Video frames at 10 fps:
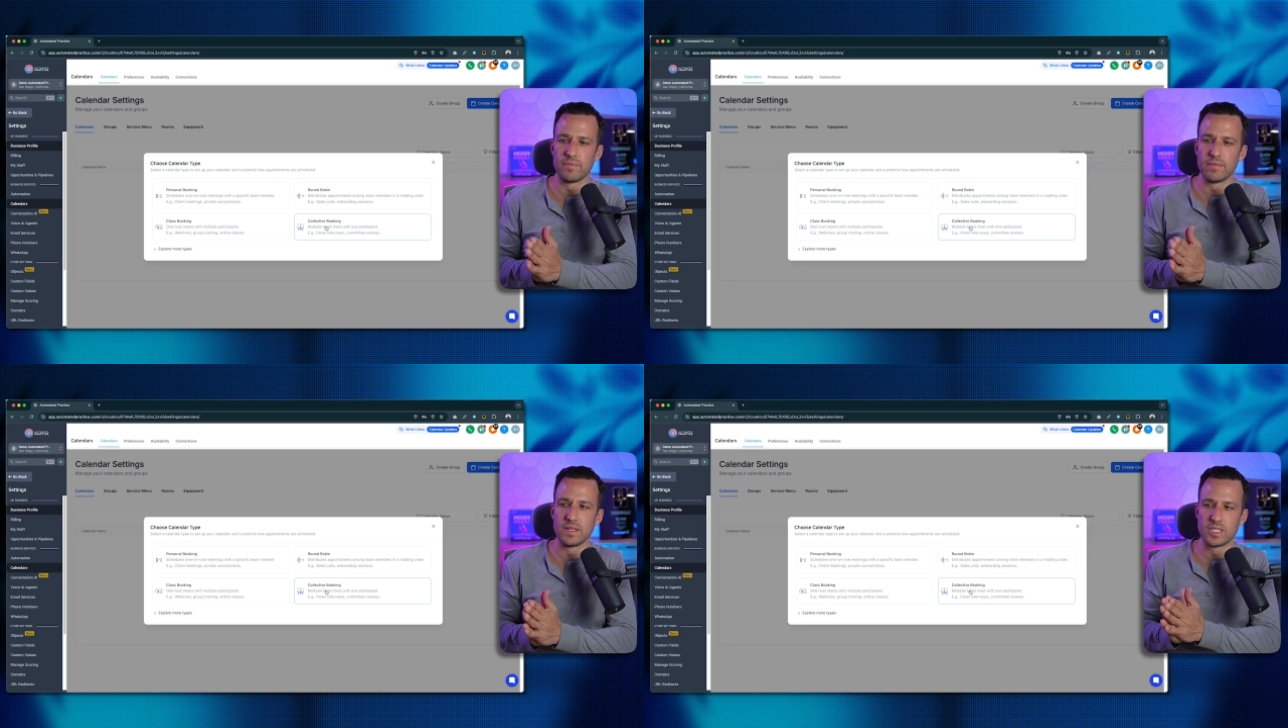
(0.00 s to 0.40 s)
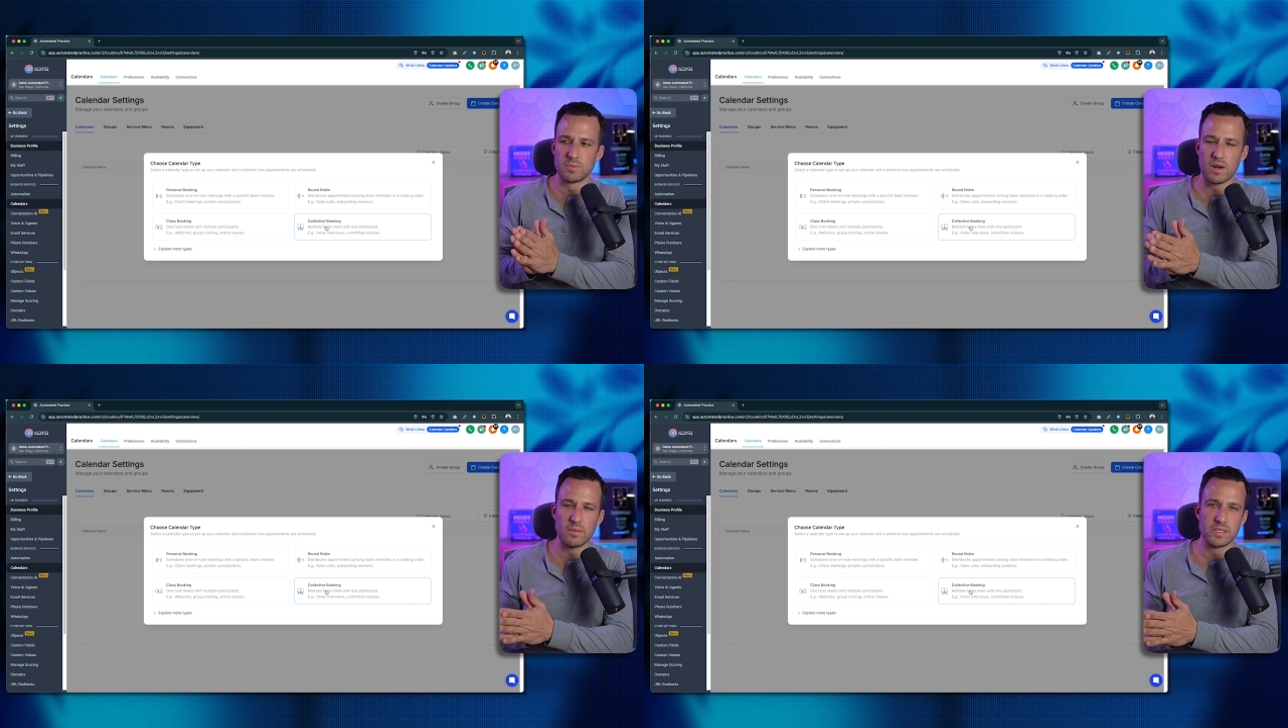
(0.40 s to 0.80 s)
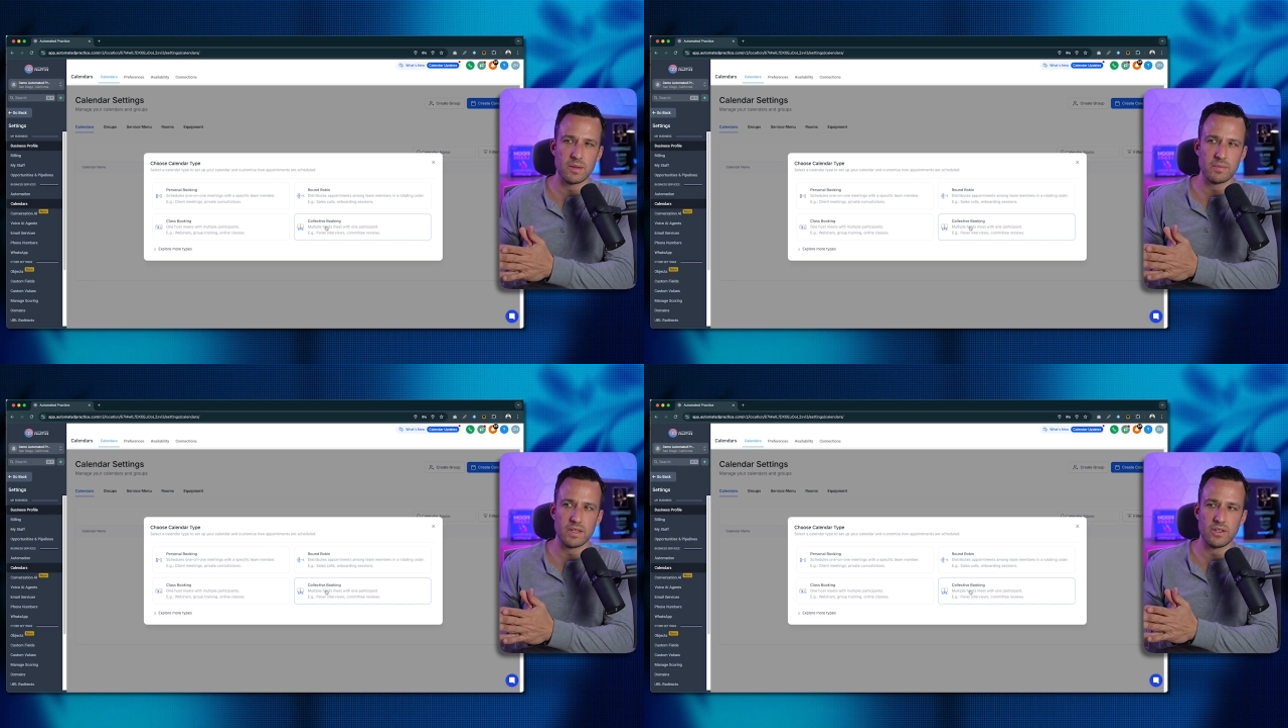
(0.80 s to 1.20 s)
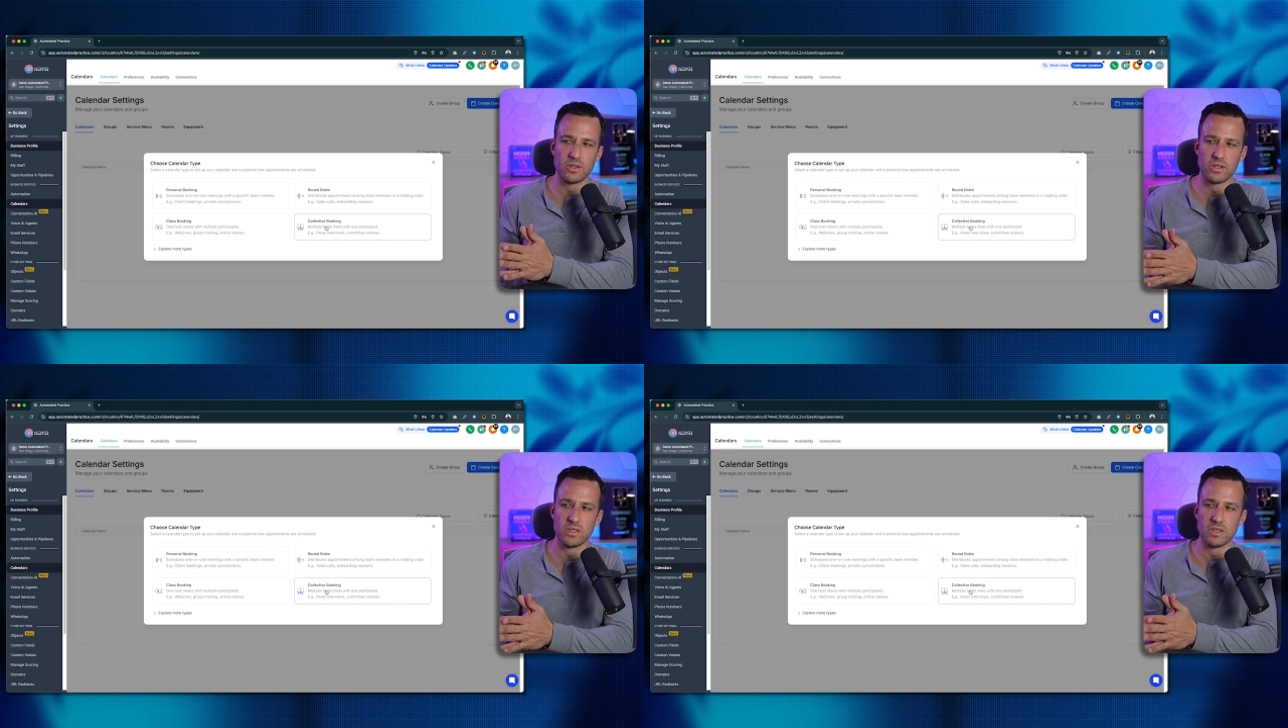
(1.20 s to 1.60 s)
This is probably something
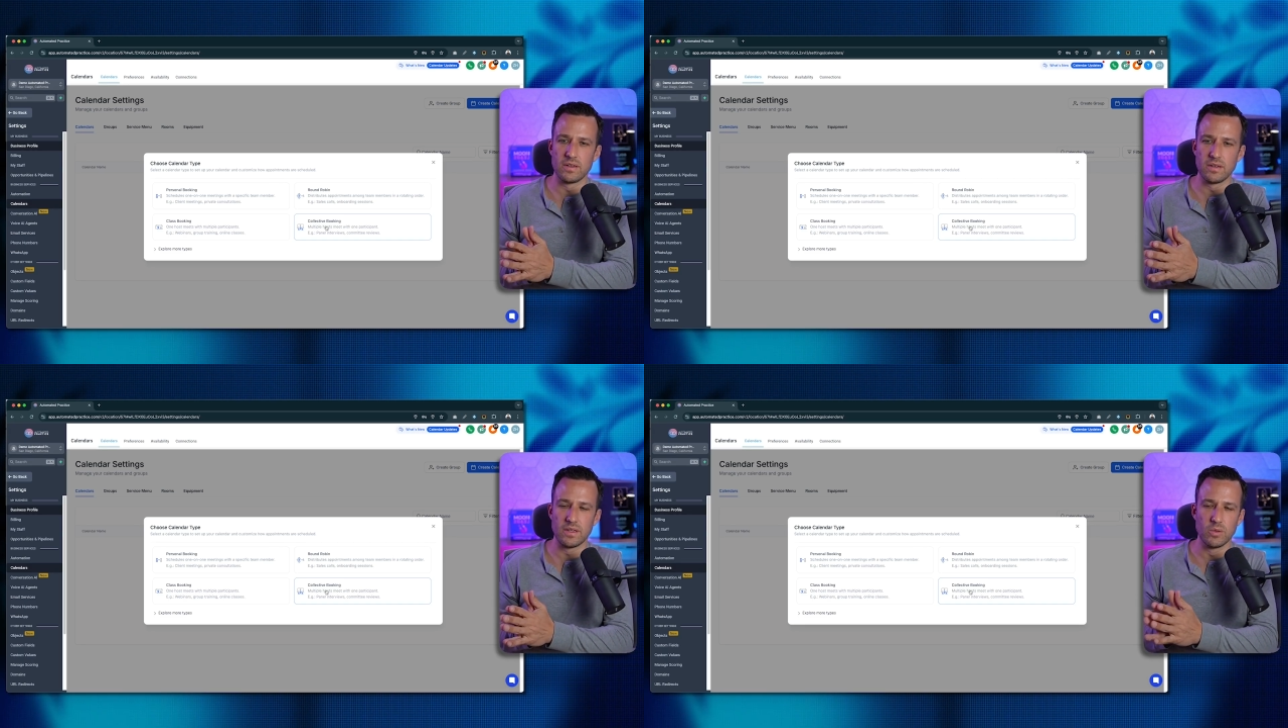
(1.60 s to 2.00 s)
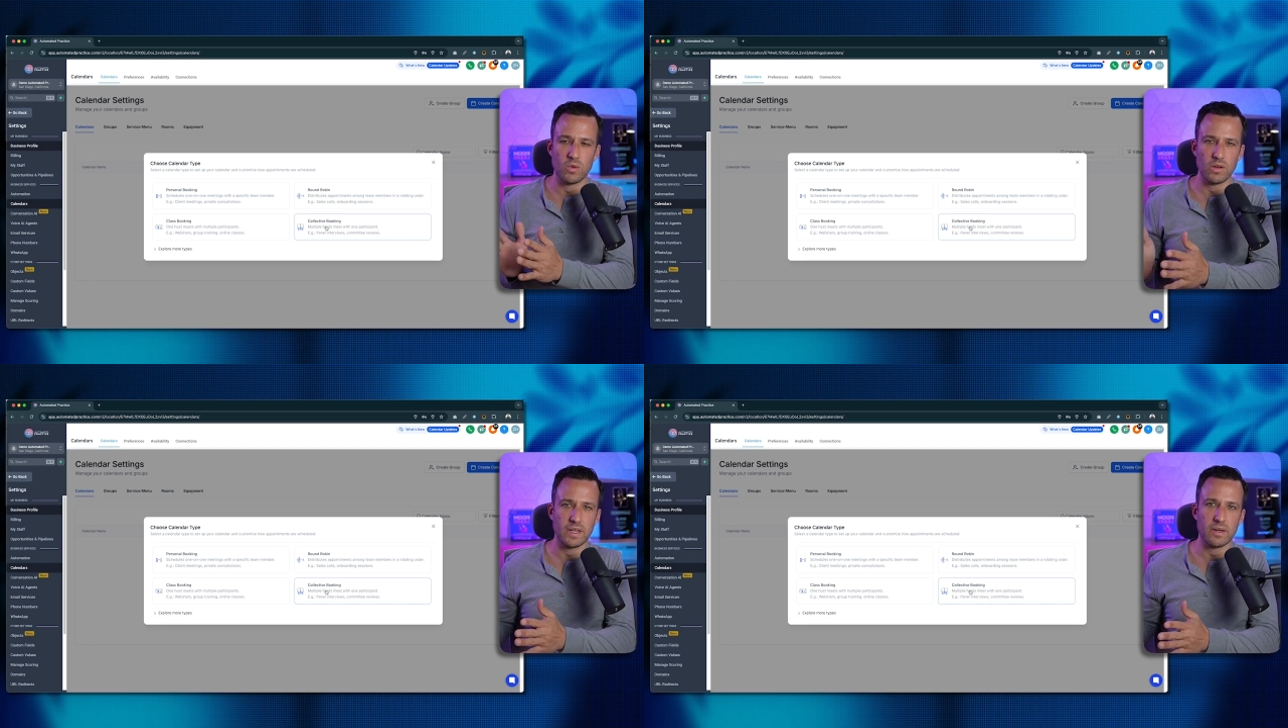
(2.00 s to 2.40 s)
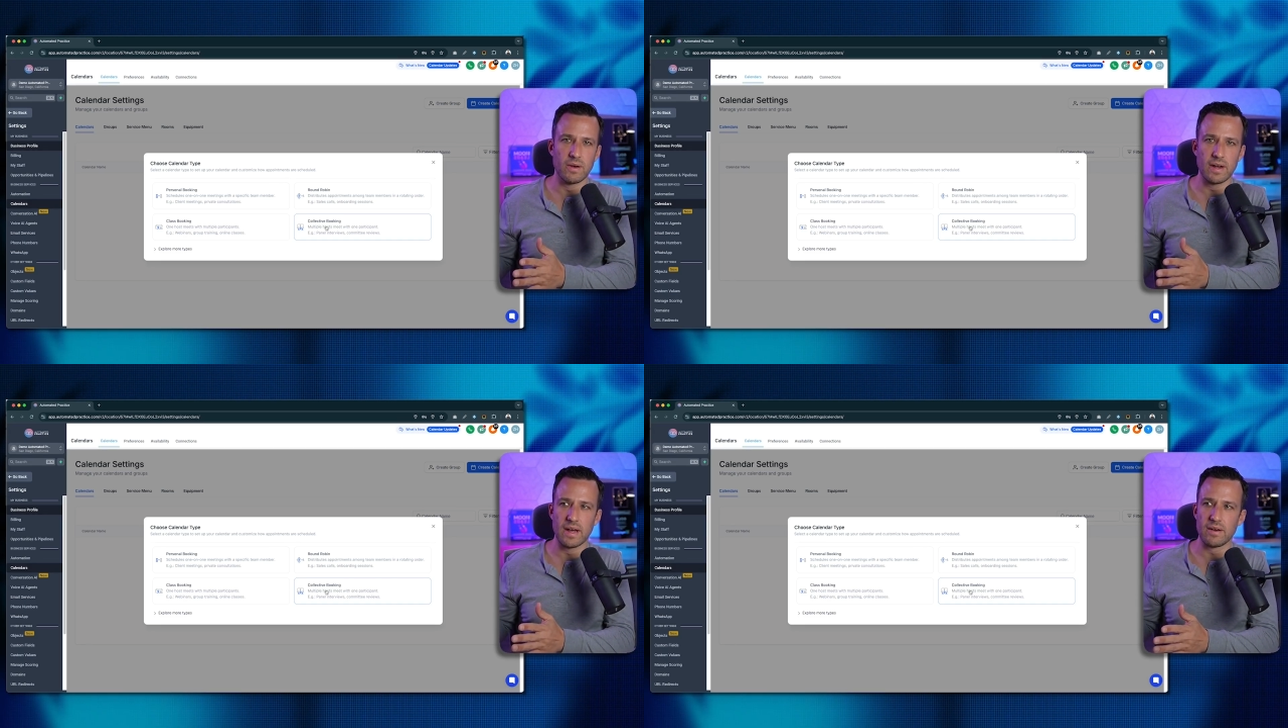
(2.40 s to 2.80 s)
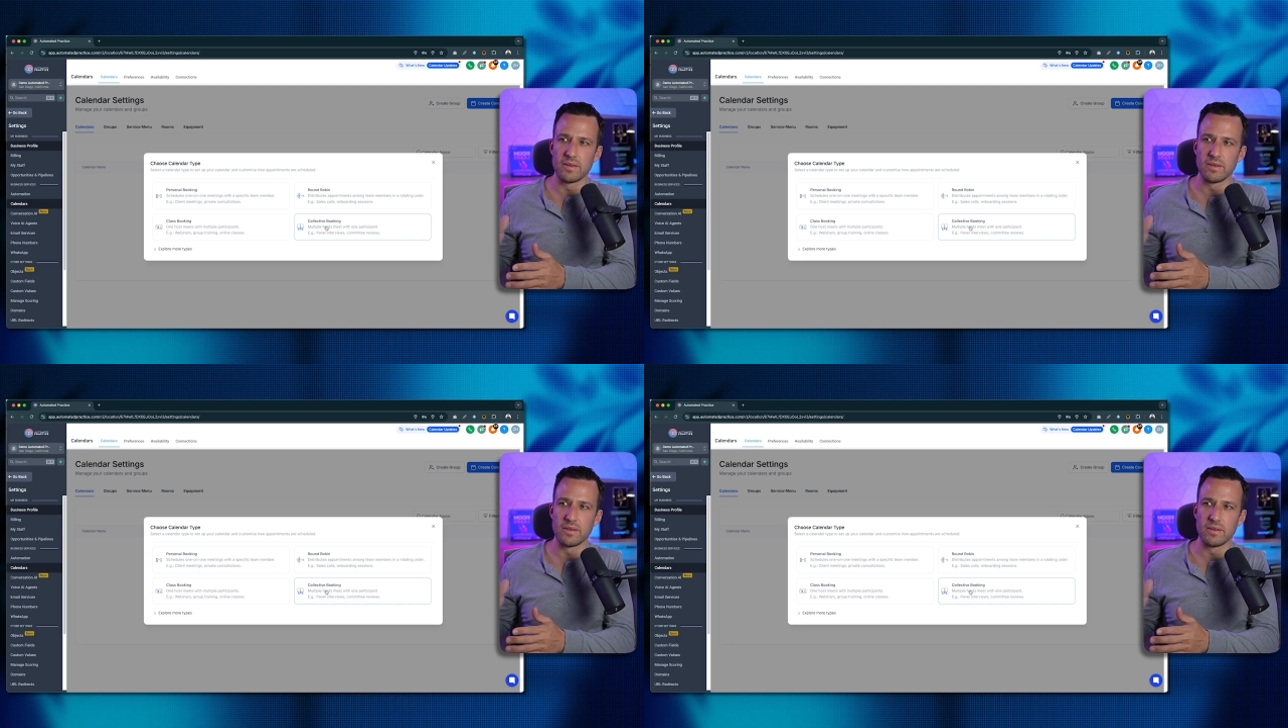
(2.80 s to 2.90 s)
you won't need right now.